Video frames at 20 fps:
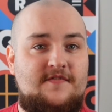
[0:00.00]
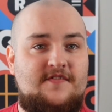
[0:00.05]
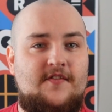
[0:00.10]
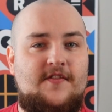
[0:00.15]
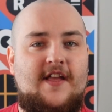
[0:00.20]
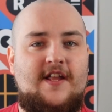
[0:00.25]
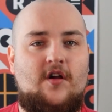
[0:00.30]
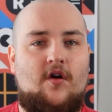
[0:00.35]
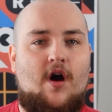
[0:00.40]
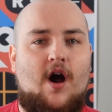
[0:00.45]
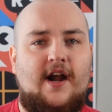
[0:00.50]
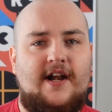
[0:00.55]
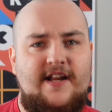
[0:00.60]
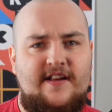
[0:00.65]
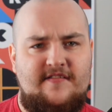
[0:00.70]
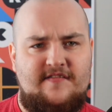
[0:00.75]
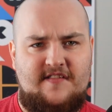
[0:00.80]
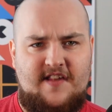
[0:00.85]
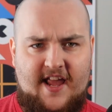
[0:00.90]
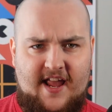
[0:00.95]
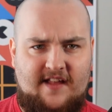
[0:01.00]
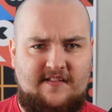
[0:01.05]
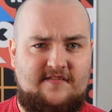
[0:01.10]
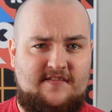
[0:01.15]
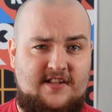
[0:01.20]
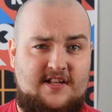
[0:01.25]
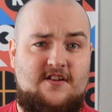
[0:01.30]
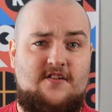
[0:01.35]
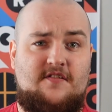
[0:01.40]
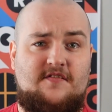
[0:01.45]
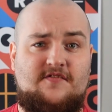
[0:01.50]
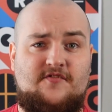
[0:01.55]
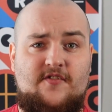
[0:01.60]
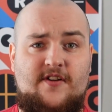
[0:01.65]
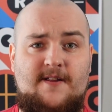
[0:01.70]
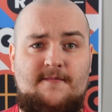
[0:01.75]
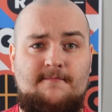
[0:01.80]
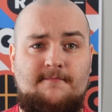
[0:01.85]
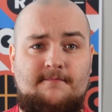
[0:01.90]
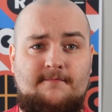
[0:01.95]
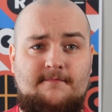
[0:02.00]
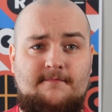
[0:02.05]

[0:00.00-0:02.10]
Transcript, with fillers: so that your audience can't see your stream.